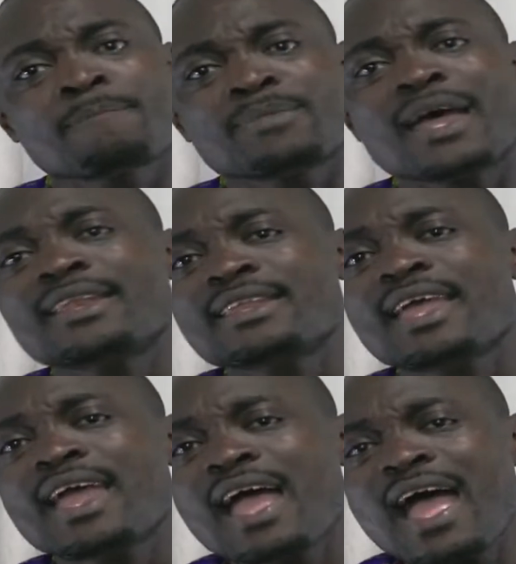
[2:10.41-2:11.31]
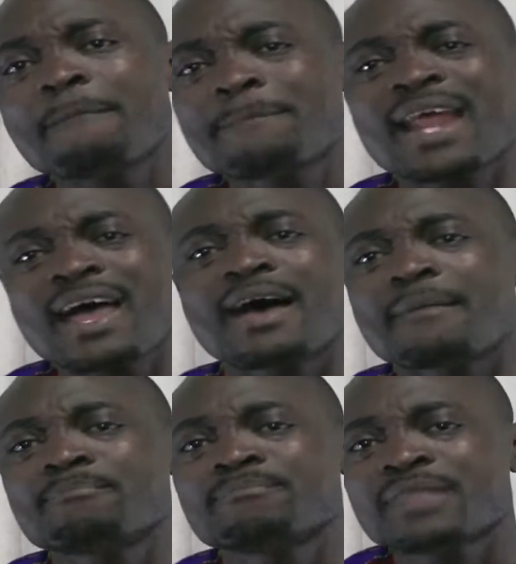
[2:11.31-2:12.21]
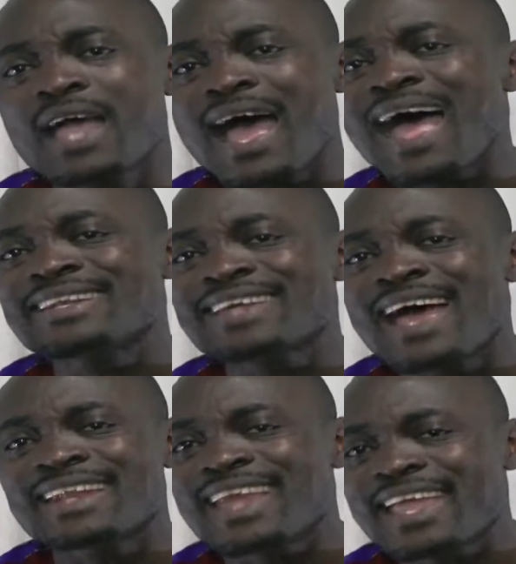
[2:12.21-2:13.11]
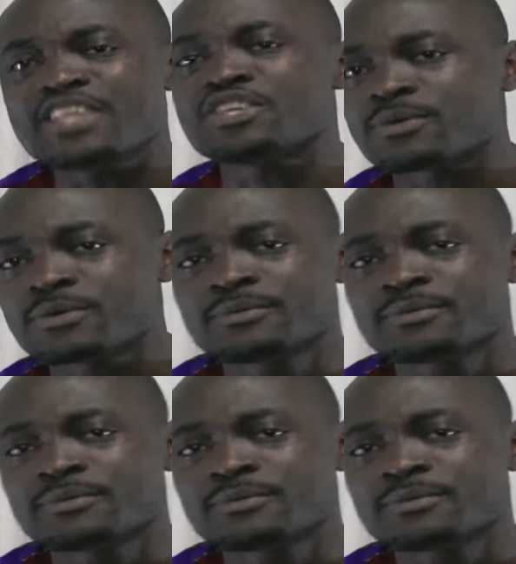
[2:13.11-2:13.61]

that Abraham had an angel,